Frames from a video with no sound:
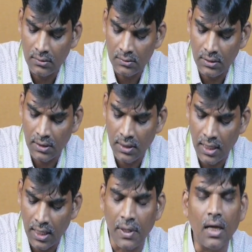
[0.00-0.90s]
here the
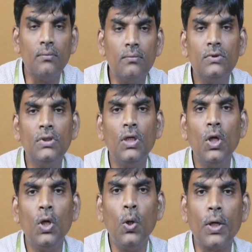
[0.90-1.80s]
lambda.
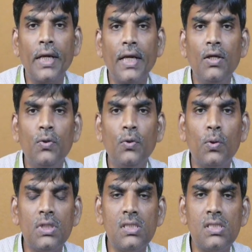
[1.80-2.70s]
Okay, you
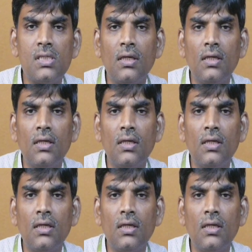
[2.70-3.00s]
know this